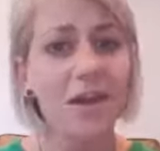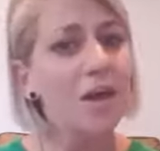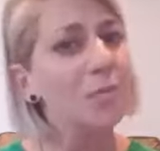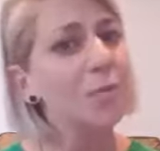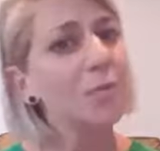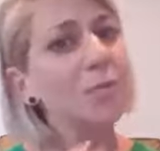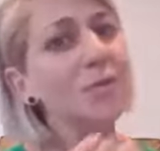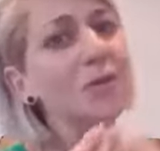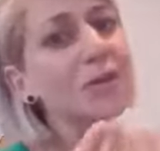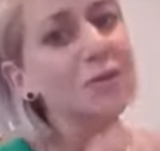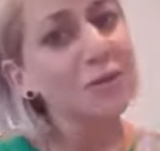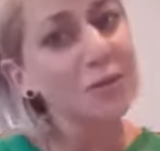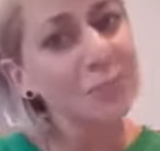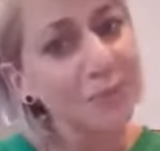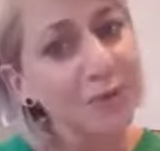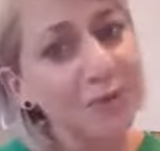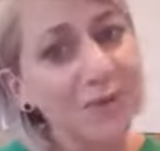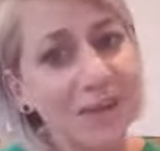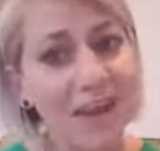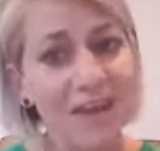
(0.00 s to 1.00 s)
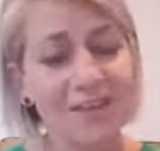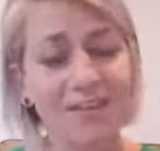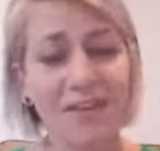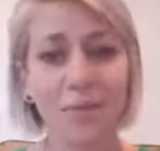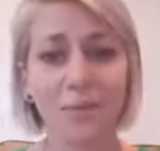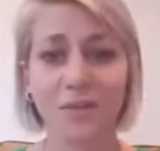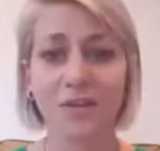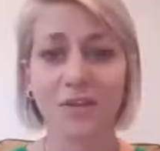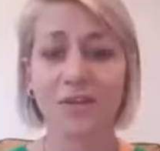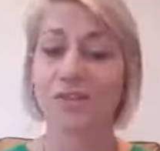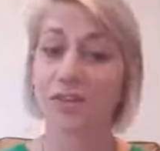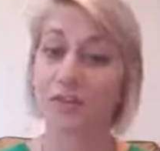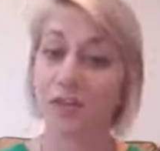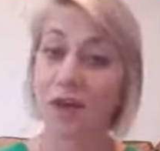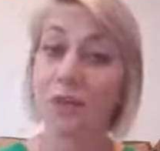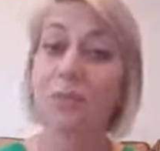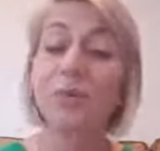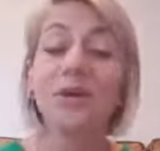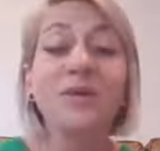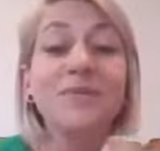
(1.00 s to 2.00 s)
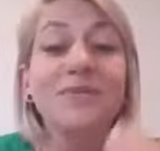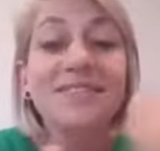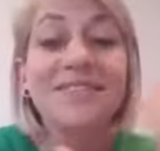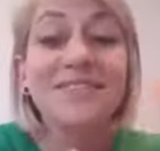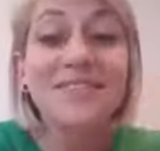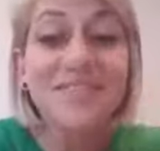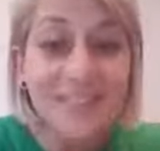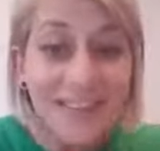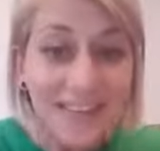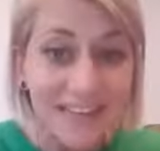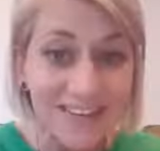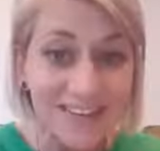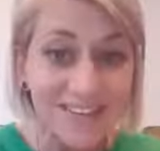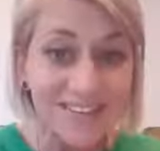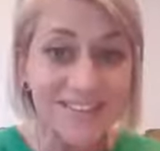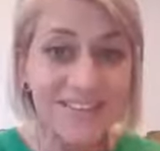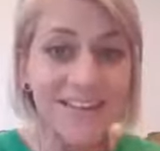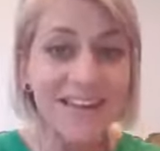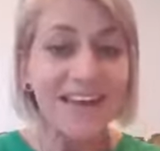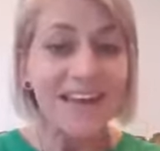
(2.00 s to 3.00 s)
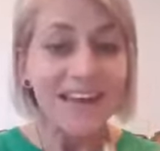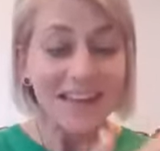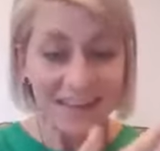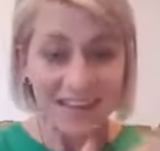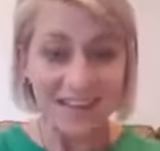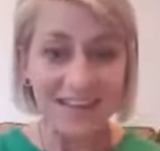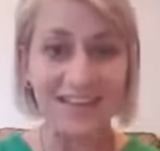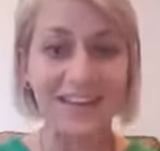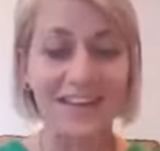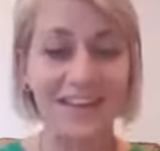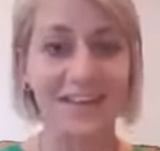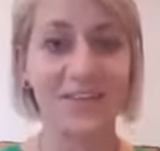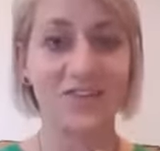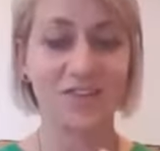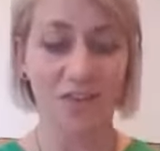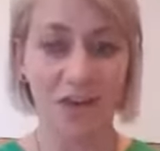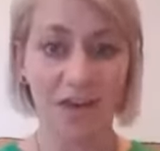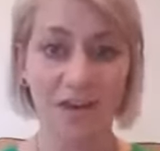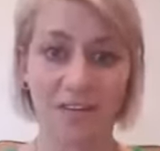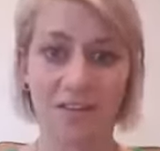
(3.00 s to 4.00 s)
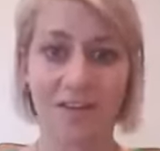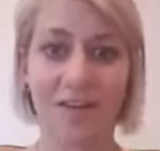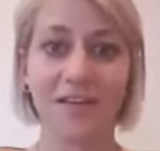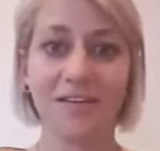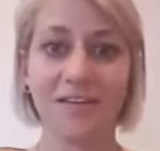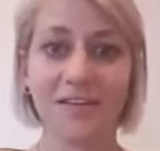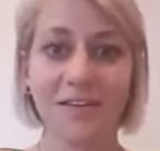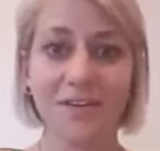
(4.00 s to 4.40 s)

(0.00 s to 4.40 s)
But we don't communicate that with each other, and we don't see it in each other.